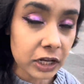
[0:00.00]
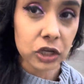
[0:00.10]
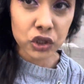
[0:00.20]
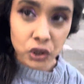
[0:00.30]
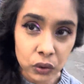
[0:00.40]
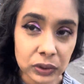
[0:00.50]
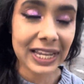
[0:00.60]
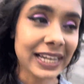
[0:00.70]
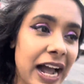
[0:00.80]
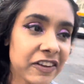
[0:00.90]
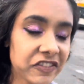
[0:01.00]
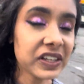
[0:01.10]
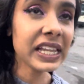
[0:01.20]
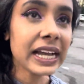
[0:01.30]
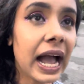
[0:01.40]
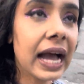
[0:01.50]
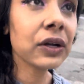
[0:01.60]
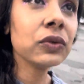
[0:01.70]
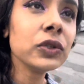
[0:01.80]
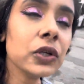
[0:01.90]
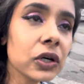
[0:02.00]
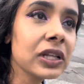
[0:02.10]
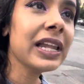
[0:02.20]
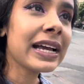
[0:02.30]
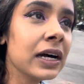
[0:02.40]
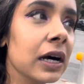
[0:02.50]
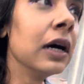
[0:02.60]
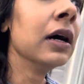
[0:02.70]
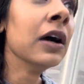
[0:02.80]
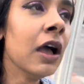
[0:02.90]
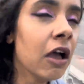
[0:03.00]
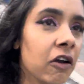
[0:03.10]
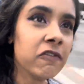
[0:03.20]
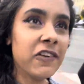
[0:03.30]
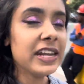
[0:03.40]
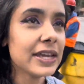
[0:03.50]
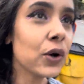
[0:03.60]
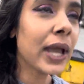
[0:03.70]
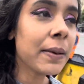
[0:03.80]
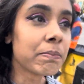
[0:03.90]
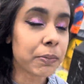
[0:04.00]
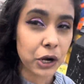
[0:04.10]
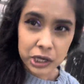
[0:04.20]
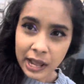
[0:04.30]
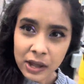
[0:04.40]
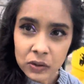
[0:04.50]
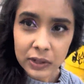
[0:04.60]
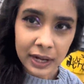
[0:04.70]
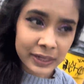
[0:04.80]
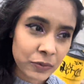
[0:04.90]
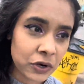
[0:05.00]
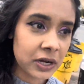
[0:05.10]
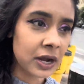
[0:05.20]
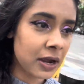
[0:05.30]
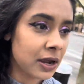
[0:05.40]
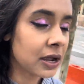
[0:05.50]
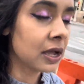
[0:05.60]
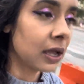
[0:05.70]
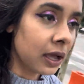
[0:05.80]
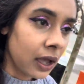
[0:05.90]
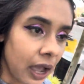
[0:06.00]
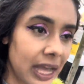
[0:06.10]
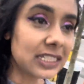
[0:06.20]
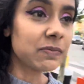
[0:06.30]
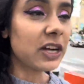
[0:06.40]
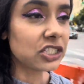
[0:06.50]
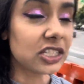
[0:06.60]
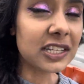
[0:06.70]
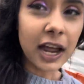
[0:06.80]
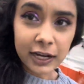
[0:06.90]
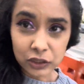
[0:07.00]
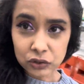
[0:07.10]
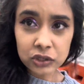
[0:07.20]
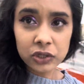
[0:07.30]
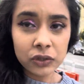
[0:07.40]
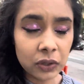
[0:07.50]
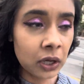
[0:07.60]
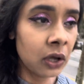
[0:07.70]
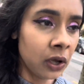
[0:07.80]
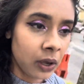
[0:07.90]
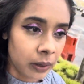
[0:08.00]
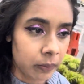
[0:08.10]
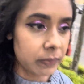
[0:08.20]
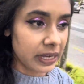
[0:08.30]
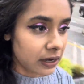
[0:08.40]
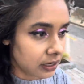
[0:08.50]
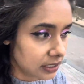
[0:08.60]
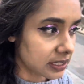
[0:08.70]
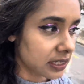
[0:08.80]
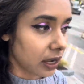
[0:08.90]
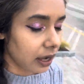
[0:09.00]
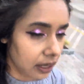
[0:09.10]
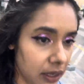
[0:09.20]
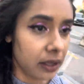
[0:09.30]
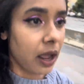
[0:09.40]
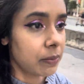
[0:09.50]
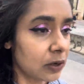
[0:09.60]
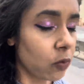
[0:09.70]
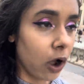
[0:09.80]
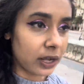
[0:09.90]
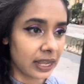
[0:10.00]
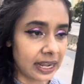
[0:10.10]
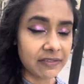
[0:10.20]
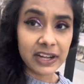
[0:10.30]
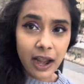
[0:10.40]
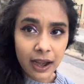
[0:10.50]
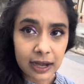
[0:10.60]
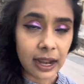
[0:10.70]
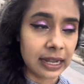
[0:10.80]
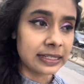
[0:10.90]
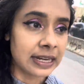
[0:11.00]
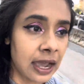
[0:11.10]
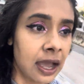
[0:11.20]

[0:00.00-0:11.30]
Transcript: So like I feel like I don't look like a video game burnout anymore as much as I used to, because I've been walking every day, and